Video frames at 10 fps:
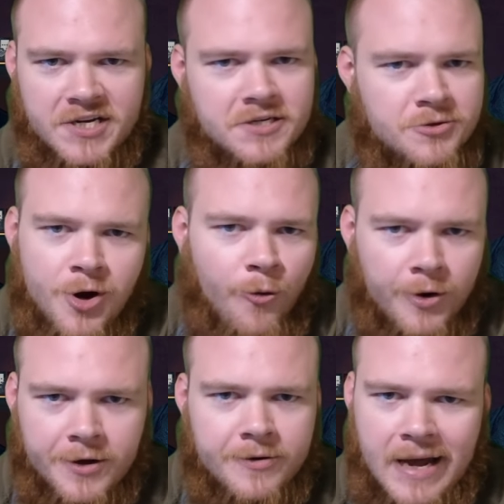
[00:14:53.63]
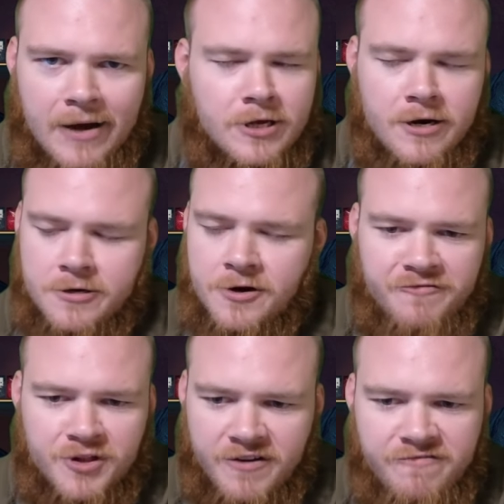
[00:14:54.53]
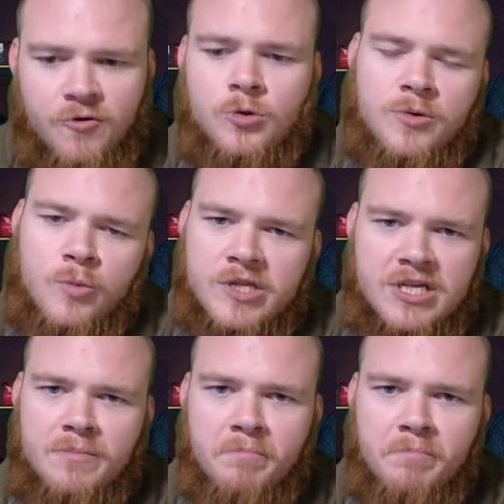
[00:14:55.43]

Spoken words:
You don't want to go down there. You don't feel like fooling with it,